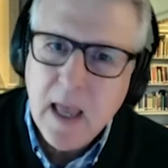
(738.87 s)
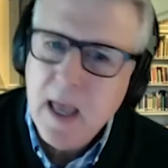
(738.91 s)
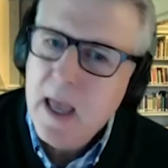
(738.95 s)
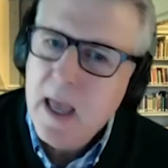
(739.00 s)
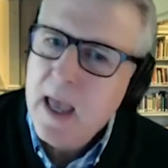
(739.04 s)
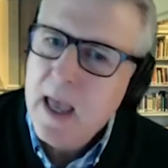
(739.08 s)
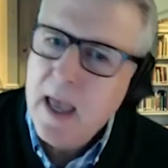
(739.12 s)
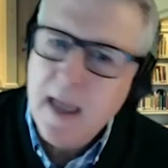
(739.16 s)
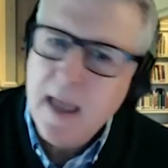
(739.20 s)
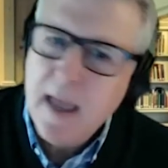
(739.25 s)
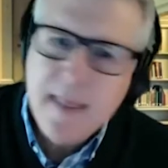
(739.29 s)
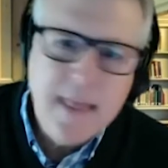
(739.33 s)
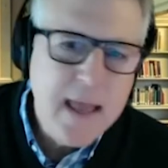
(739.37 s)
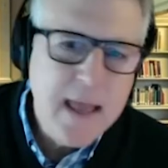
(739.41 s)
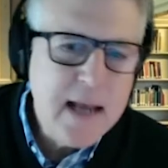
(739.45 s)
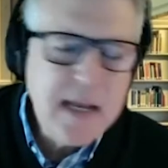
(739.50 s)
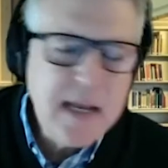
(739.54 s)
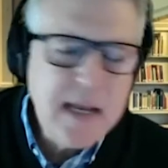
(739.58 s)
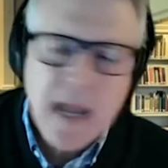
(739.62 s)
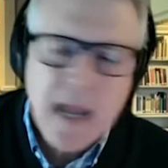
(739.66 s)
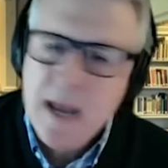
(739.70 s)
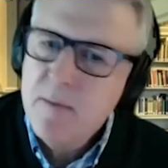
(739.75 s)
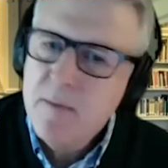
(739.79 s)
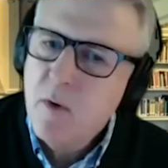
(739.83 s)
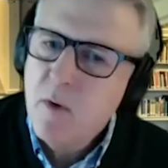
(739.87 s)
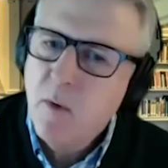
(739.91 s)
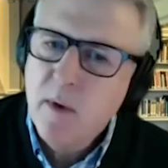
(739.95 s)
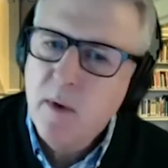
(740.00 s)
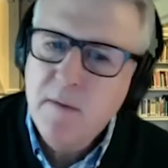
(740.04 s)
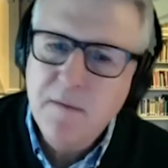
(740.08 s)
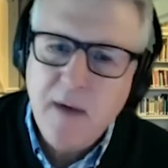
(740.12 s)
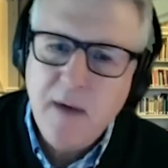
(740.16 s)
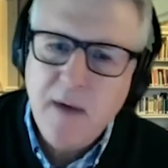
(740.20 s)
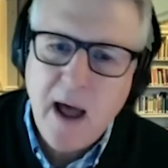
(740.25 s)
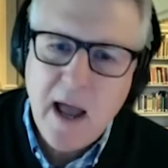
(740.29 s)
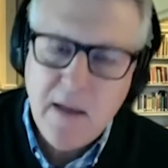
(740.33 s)
And then came a
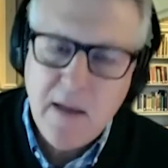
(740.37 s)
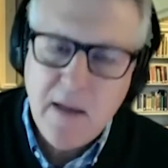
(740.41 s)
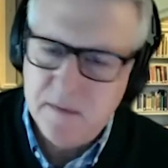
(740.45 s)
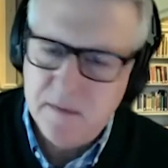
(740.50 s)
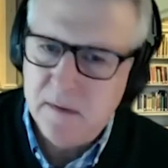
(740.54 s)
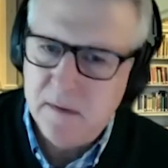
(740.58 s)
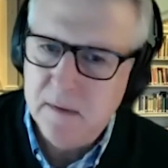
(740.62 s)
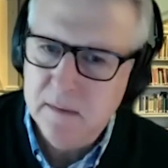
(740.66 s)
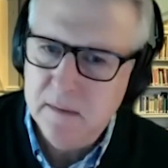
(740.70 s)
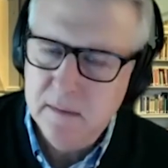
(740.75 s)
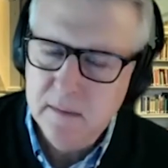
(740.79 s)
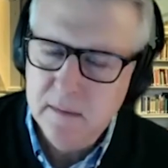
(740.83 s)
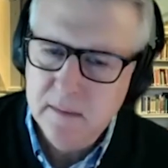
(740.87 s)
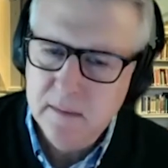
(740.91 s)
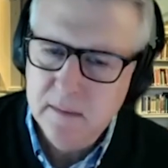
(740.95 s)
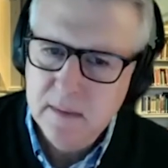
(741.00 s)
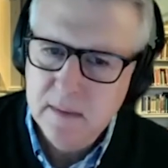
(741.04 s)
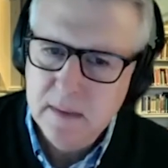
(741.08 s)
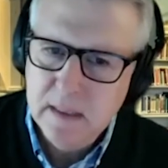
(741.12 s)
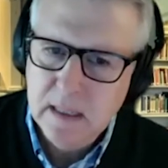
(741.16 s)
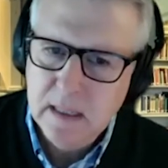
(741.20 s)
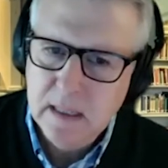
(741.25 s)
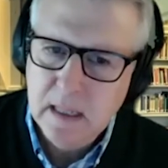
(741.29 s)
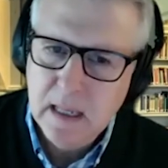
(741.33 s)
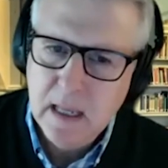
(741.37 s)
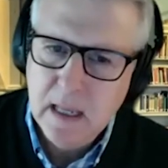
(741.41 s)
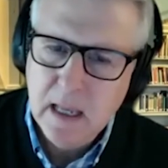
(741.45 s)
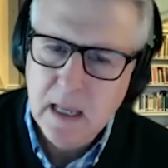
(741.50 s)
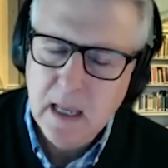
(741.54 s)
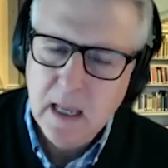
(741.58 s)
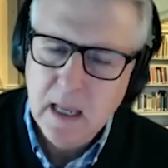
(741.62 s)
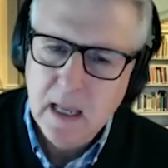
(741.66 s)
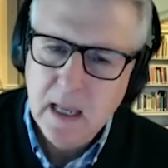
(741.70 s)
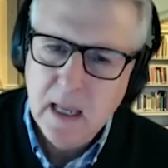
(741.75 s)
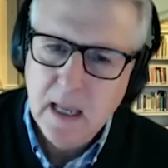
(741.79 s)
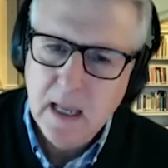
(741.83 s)
revival
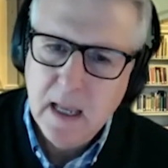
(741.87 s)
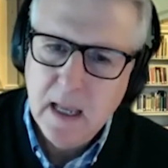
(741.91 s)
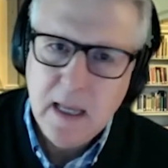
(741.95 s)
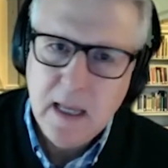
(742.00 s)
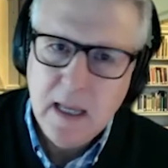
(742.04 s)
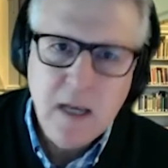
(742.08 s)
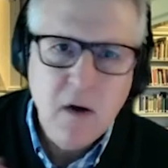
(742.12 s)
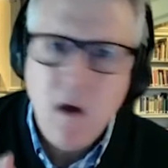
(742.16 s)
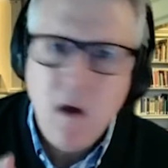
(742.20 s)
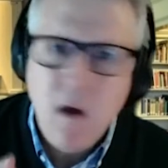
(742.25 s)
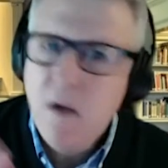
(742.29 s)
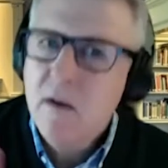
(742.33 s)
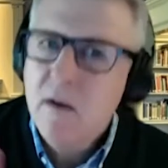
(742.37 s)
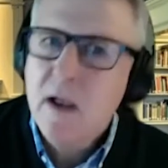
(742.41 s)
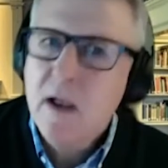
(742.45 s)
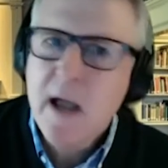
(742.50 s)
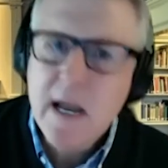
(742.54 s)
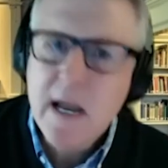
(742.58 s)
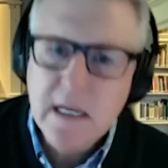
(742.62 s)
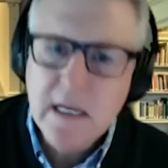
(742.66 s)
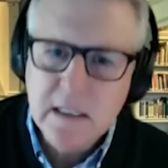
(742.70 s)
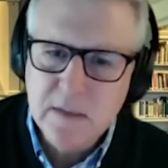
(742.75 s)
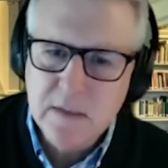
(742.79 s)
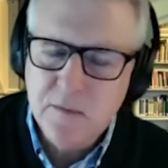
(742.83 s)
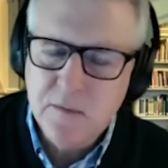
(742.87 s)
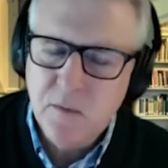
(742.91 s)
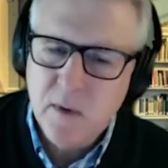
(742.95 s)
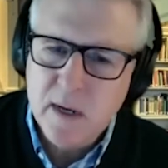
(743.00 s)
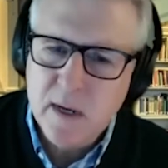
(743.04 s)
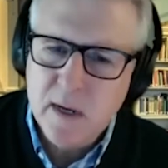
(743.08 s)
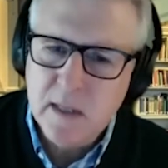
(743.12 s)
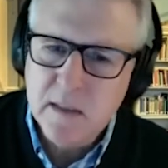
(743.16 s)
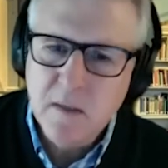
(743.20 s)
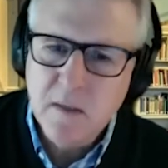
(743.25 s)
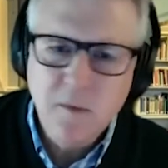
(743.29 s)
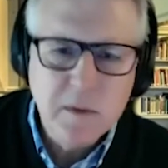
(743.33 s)
in all kinds of
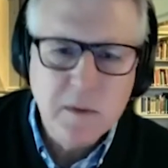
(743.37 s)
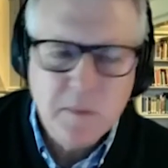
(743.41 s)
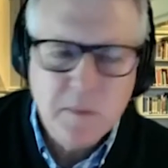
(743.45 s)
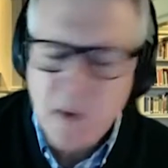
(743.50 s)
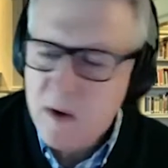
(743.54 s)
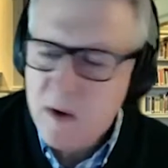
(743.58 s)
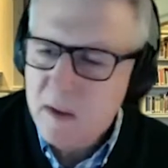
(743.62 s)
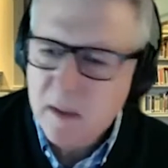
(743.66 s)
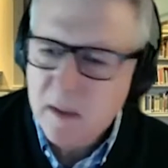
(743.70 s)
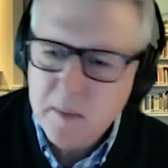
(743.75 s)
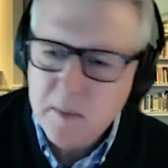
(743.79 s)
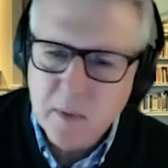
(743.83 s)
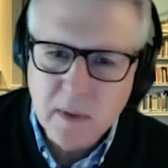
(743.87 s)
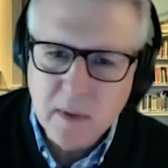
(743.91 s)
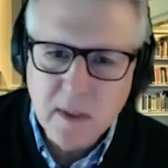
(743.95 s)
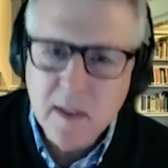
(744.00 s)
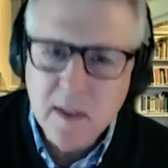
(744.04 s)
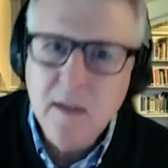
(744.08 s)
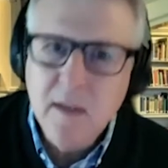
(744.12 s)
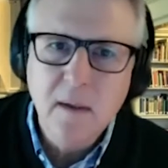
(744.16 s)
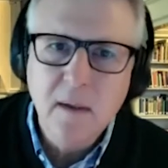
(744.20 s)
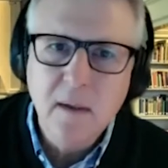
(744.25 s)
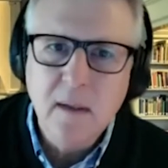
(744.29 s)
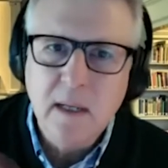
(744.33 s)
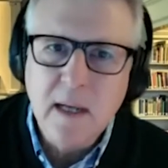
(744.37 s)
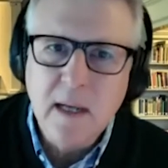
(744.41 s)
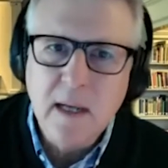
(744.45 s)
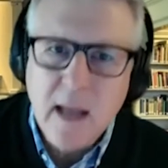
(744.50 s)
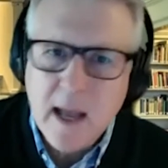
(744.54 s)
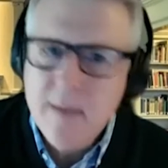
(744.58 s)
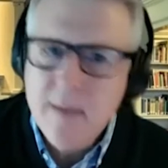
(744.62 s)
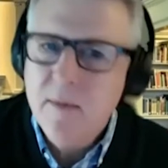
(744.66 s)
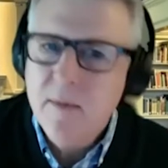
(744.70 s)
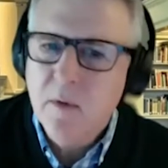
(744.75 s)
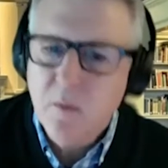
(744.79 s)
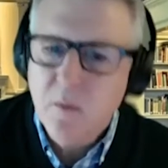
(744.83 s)
ways. It was partly political, and
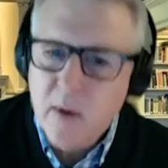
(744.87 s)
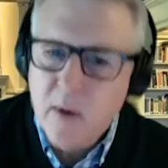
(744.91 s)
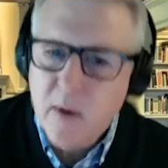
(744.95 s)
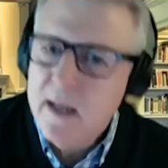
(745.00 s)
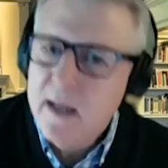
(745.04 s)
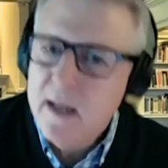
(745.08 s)
I'm a Reagan